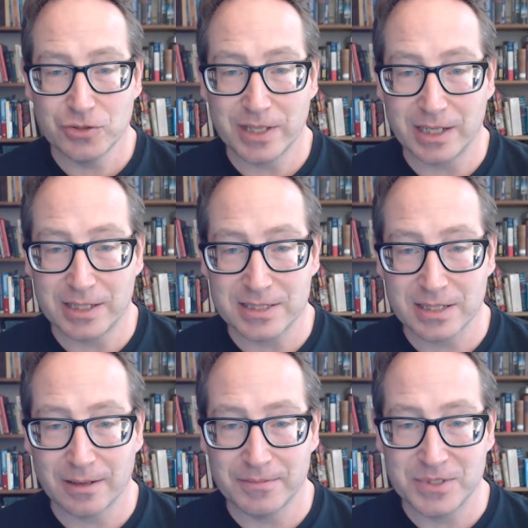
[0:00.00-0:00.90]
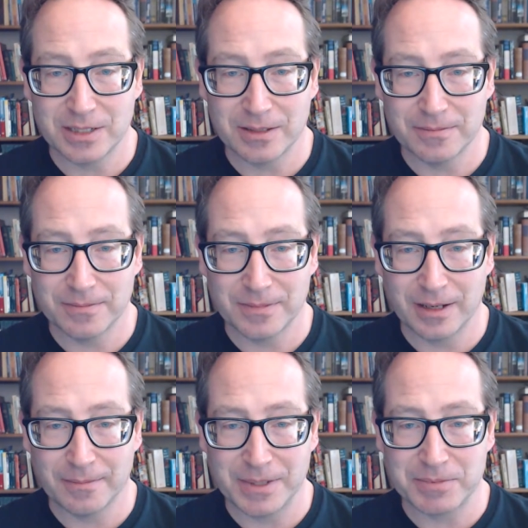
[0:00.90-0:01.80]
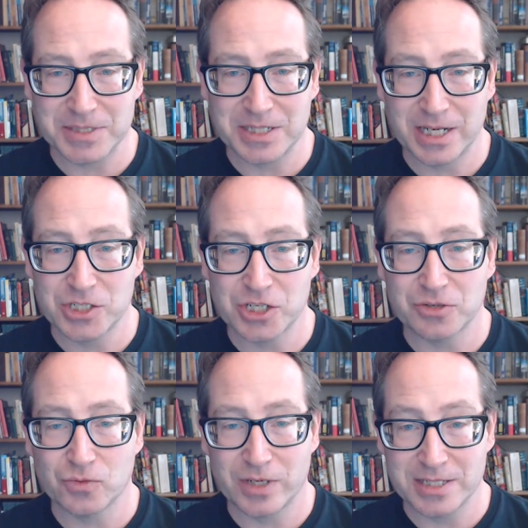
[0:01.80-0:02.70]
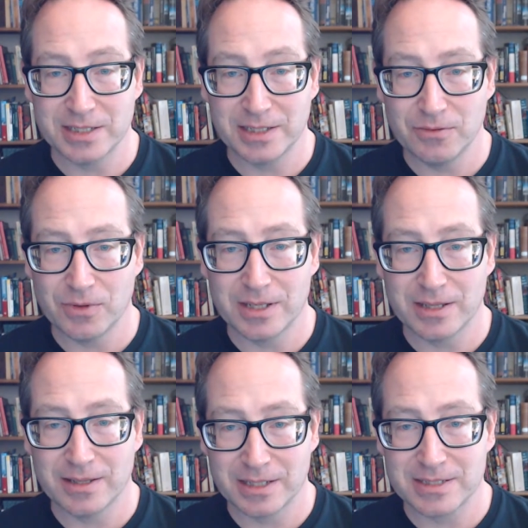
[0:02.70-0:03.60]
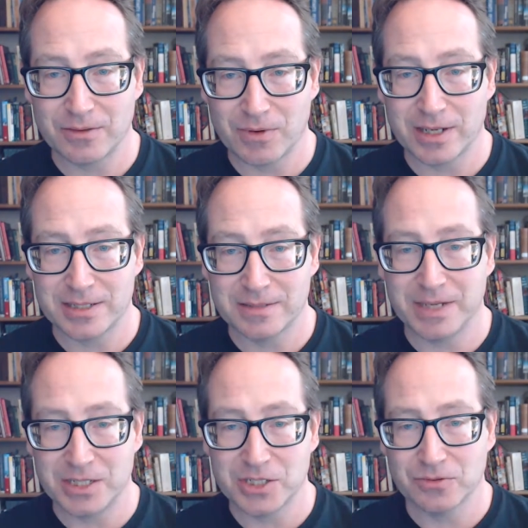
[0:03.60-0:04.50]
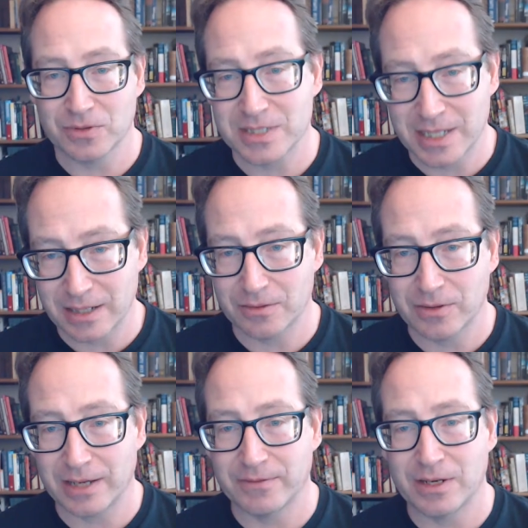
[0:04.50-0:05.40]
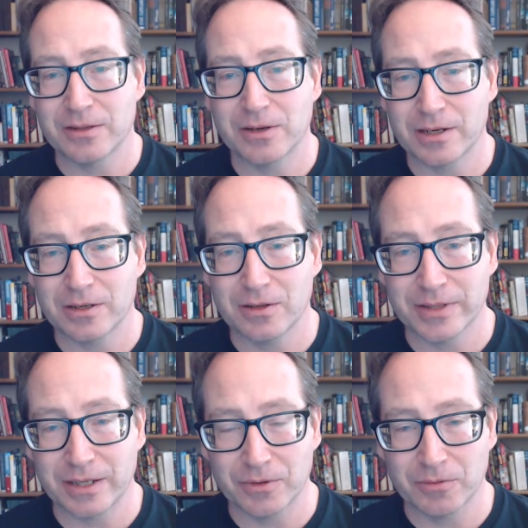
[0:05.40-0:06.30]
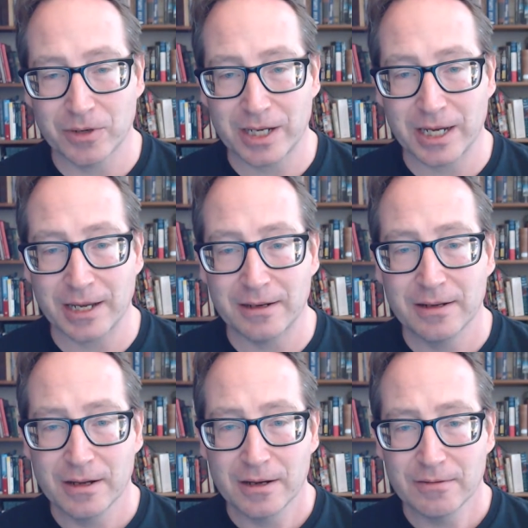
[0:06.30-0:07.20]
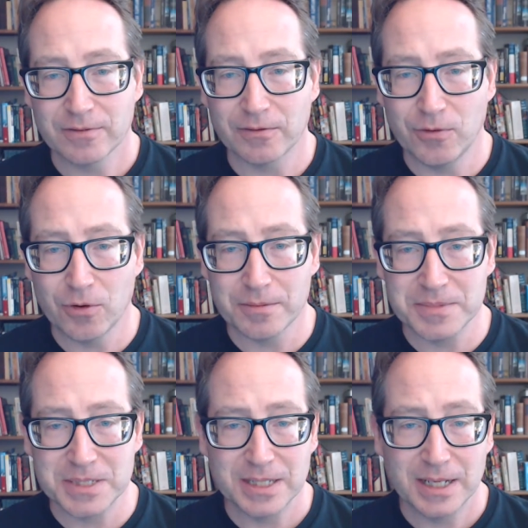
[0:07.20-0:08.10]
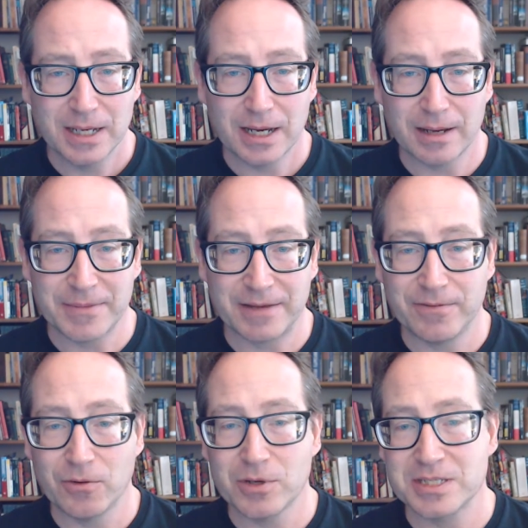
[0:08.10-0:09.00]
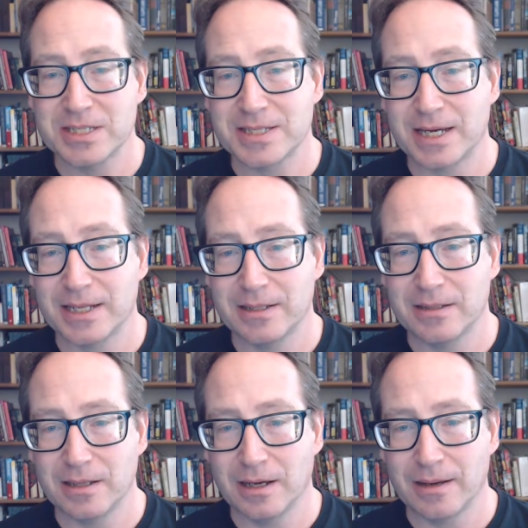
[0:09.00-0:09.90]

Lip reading: that has come to people's attention recently. One of the things I wanted to mention was that we have another article that we're working on for Forbes that focuses on